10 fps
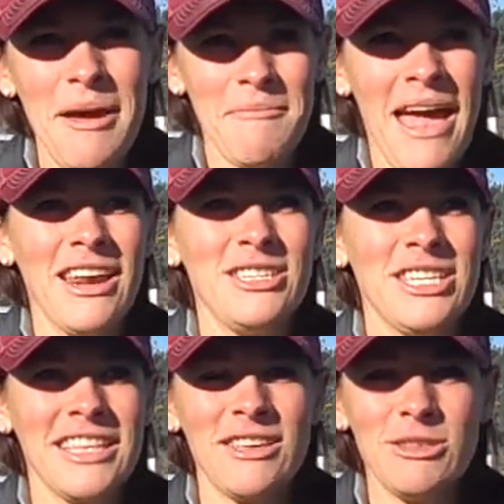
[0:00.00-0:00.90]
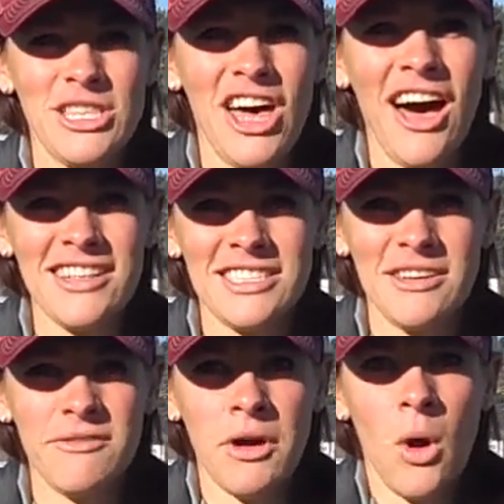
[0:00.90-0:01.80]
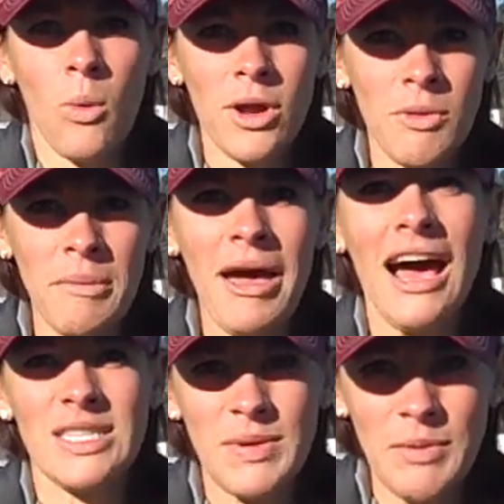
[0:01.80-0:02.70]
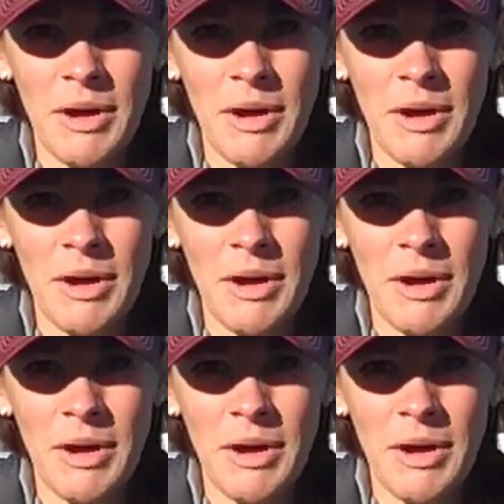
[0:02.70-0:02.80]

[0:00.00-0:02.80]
managing those thoughts of when do I pass.